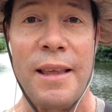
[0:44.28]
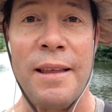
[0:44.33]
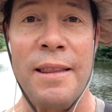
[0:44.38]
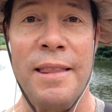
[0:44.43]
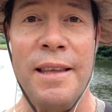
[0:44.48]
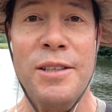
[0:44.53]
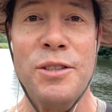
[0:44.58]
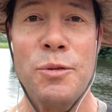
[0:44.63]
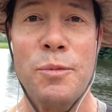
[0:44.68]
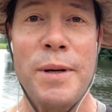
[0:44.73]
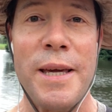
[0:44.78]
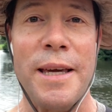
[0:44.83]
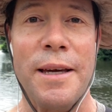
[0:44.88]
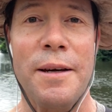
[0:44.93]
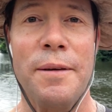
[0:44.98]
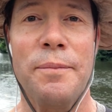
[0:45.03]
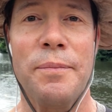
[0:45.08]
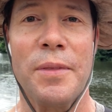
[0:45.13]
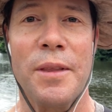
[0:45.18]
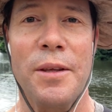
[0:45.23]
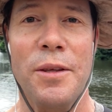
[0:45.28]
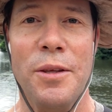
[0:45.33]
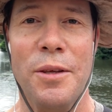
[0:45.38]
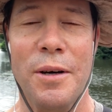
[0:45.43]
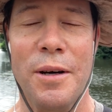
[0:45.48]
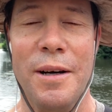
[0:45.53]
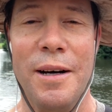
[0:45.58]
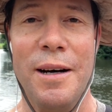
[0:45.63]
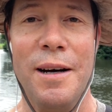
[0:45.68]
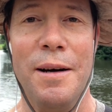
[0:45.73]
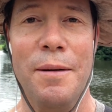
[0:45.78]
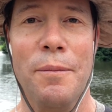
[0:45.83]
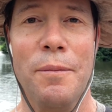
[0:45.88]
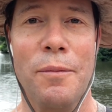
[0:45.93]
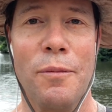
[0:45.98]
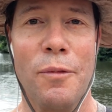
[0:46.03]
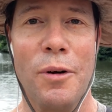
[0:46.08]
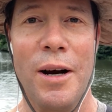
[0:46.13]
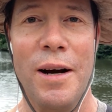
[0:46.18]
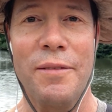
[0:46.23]
this week,
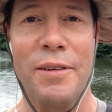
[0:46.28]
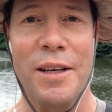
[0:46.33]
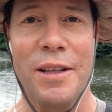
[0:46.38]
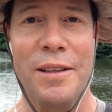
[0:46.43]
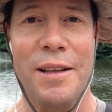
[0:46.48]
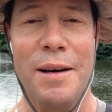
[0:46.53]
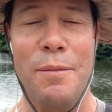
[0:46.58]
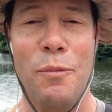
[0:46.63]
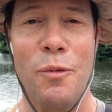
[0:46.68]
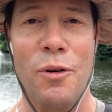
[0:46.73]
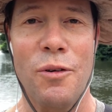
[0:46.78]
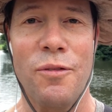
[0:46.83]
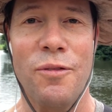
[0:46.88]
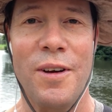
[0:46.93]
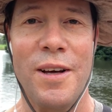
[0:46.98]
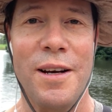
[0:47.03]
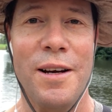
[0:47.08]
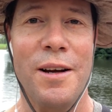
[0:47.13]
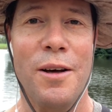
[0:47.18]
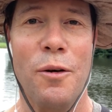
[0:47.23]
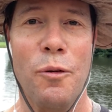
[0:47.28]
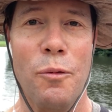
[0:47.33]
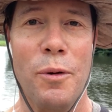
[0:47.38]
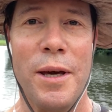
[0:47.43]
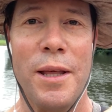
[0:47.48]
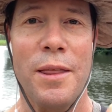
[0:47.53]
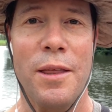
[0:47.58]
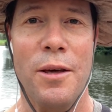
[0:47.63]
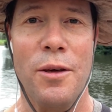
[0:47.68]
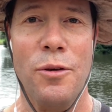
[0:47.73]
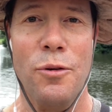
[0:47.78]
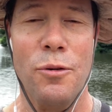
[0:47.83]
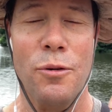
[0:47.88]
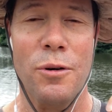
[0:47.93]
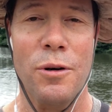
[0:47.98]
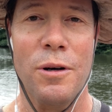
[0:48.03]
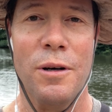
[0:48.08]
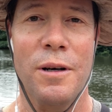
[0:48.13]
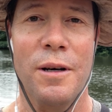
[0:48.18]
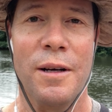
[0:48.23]
we're having a lot more fun with
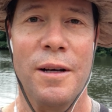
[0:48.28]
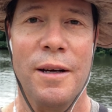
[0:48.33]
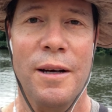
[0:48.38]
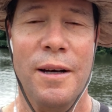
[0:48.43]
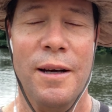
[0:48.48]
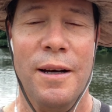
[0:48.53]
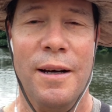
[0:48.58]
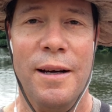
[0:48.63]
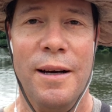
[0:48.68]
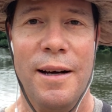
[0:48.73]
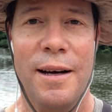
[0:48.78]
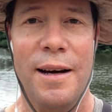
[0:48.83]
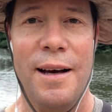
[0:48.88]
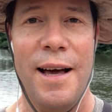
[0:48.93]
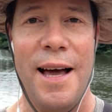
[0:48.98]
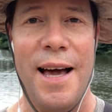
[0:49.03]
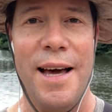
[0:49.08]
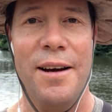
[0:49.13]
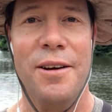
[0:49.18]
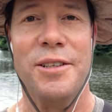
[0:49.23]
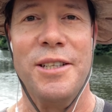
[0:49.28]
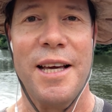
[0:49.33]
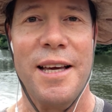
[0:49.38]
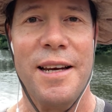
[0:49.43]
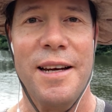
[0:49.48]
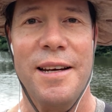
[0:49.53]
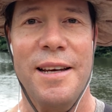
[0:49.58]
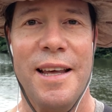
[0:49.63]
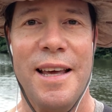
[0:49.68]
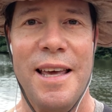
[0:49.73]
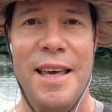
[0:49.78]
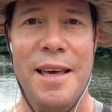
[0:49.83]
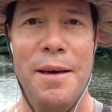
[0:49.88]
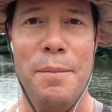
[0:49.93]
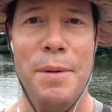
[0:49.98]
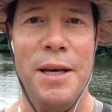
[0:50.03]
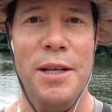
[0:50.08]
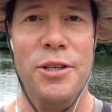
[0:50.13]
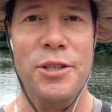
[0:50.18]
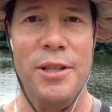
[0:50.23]
your annotated
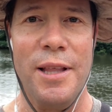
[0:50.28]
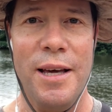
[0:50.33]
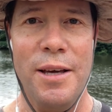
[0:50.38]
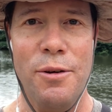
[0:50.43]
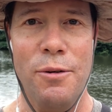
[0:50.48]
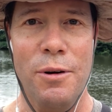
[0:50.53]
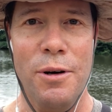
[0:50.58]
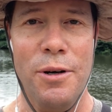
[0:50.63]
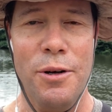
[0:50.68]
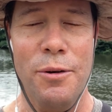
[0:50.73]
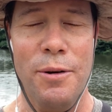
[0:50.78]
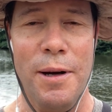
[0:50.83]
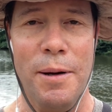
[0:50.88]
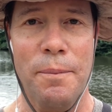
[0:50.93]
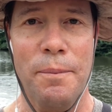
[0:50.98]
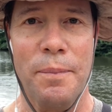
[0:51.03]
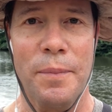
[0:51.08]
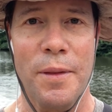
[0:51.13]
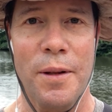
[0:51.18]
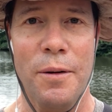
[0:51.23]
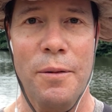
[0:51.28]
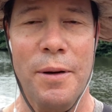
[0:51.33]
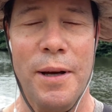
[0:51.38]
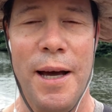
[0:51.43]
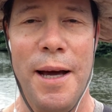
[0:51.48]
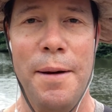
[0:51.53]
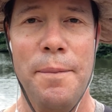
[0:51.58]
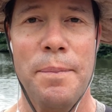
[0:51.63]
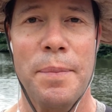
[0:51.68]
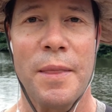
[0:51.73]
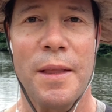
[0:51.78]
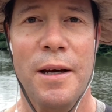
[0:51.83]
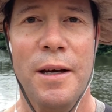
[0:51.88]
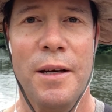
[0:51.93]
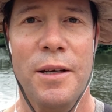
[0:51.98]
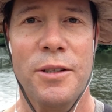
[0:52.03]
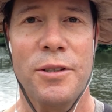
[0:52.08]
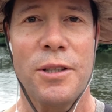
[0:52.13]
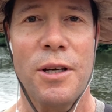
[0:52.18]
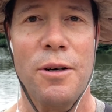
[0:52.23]
image that you are doing. Okay.
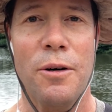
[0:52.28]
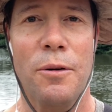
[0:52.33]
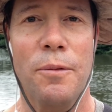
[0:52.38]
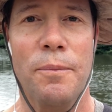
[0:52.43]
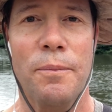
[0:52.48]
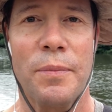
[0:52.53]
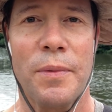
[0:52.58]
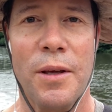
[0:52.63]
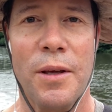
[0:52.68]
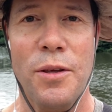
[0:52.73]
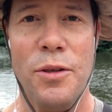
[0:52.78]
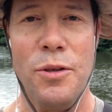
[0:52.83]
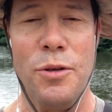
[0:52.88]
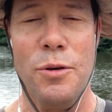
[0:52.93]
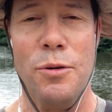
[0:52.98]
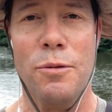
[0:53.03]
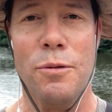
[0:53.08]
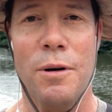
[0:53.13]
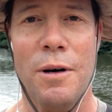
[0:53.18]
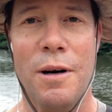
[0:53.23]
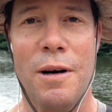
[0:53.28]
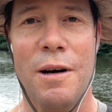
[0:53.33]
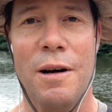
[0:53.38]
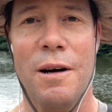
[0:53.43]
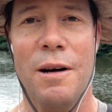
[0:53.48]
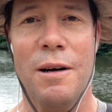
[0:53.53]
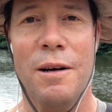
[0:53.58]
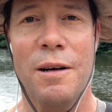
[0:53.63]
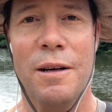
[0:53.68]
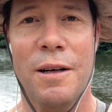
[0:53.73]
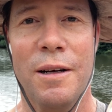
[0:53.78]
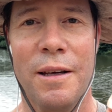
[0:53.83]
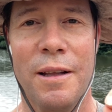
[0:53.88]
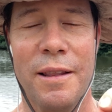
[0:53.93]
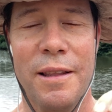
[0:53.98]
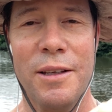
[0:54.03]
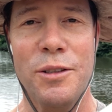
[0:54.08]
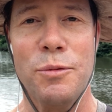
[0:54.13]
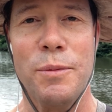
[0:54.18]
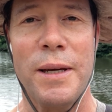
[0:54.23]
So you are
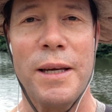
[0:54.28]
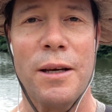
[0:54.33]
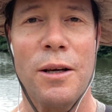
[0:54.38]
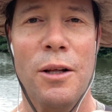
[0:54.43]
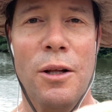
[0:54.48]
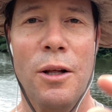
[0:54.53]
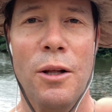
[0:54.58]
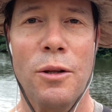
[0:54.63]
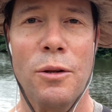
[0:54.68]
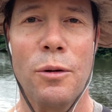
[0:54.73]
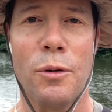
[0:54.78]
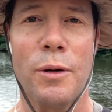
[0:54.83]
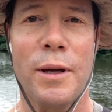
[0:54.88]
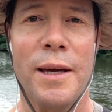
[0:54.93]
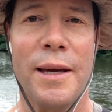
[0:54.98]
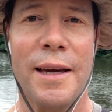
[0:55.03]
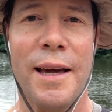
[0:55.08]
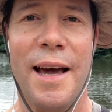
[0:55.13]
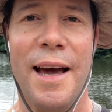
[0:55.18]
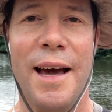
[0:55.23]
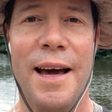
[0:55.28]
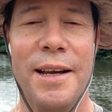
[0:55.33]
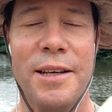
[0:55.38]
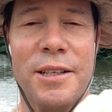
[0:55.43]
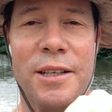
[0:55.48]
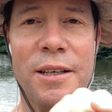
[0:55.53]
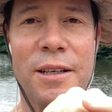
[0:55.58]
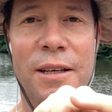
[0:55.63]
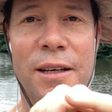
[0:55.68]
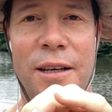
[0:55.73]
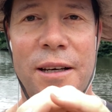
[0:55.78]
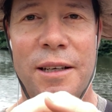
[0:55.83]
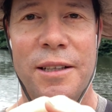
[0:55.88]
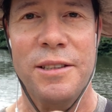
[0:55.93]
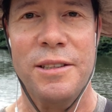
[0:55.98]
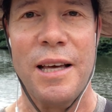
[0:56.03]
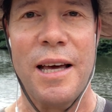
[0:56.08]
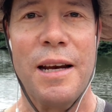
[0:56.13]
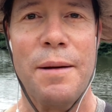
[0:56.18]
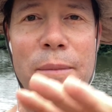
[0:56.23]
this week looking at
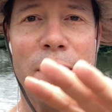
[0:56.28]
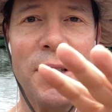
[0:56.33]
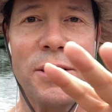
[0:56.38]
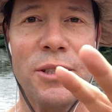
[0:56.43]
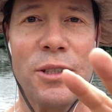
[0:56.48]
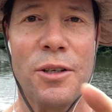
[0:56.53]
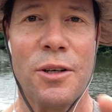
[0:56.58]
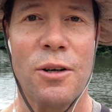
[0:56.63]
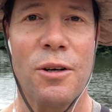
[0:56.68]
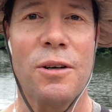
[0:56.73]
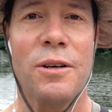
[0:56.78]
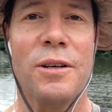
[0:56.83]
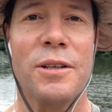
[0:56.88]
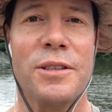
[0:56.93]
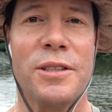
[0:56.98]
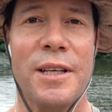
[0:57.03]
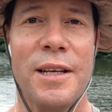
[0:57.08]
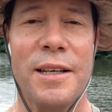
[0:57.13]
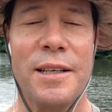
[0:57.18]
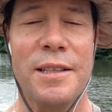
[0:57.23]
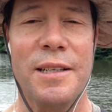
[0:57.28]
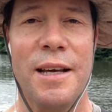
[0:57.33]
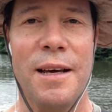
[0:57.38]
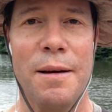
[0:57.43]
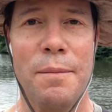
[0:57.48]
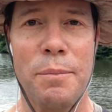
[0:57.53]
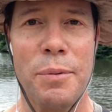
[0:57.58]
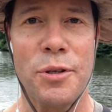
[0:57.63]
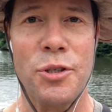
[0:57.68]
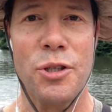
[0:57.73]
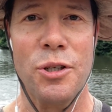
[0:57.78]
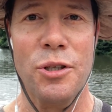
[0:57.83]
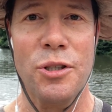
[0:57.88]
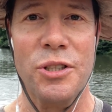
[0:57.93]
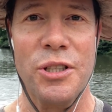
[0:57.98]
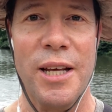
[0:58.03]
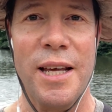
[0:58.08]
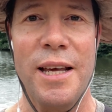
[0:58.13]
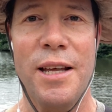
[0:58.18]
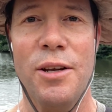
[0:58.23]
sediments, currents, and
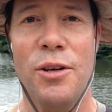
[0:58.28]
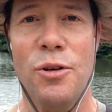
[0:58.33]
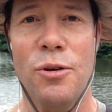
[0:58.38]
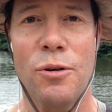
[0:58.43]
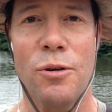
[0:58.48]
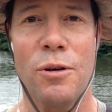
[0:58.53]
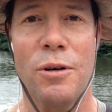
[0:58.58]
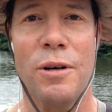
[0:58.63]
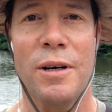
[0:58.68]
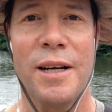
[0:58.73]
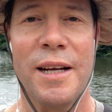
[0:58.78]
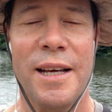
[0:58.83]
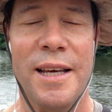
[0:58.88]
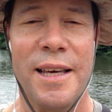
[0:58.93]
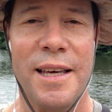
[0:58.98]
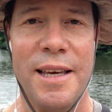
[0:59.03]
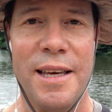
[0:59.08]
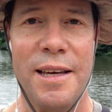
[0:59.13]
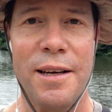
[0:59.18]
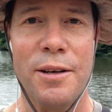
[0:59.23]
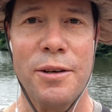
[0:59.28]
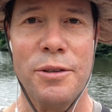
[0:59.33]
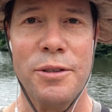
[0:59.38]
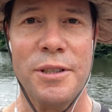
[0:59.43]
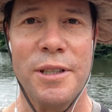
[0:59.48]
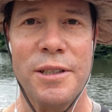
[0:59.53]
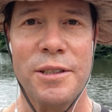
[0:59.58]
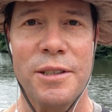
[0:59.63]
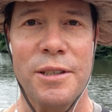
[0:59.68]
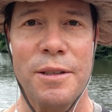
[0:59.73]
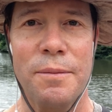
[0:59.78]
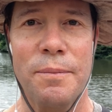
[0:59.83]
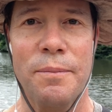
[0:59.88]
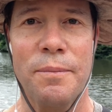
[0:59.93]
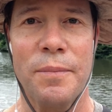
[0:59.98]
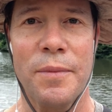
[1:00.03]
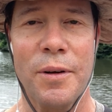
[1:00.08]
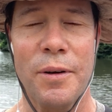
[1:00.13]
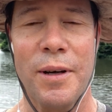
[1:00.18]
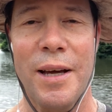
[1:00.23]
temperatures in your ecosystem.
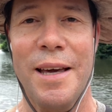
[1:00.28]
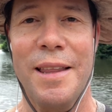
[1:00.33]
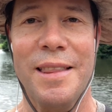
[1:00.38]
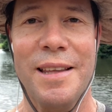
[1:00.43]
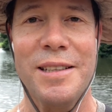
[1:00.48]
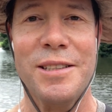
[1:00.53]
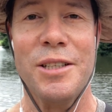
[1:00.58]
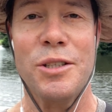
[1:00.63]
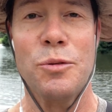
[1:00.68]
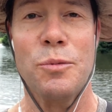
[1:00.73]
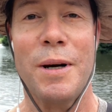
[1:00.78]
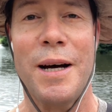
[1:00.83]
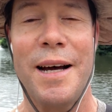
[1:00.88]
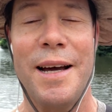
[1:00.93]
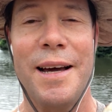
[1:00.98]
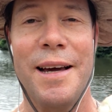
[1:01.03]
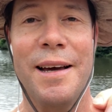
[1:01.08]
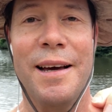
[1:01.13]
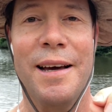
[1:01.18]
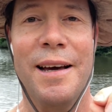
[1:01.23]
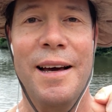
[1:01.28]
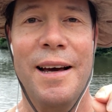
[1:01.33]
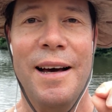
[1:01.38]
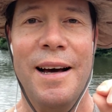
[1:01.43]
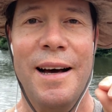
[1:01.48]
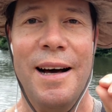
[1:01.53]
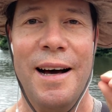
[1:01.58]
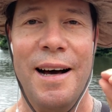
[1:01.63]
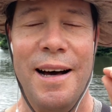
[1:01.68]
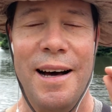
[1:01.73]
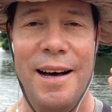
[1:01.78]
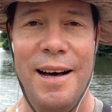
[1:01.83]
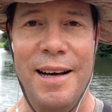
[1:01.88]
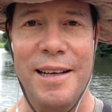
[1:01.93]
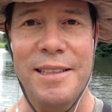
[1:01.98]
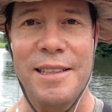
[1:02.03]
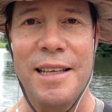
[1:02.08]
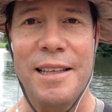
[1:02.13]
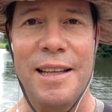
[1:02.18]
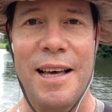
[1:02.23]
Okay, this is why
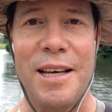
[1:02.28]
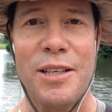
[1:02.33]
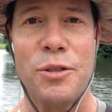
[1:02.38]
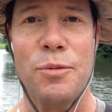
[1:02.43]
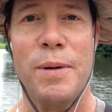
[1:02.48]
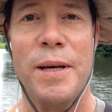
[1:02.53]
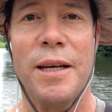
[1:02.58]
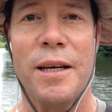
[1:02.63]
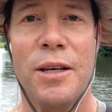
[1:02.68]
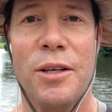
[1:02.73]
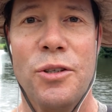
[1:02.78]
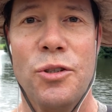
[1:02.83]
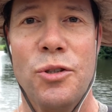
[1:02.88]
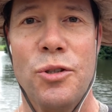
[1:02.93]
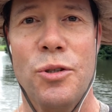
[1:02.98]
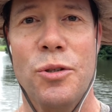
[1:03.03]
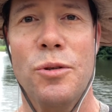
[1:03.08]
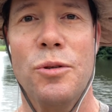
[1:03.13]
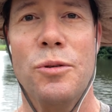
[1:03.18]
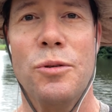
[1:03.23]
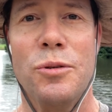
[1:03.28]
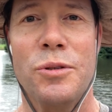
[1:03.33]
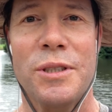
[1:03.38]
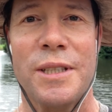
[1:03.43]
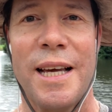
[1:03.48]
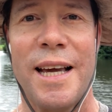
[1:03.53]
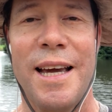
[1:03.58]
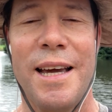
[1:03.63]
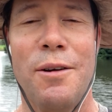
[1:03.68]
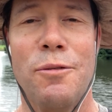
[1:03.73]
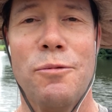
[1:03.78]
I said last week, choose a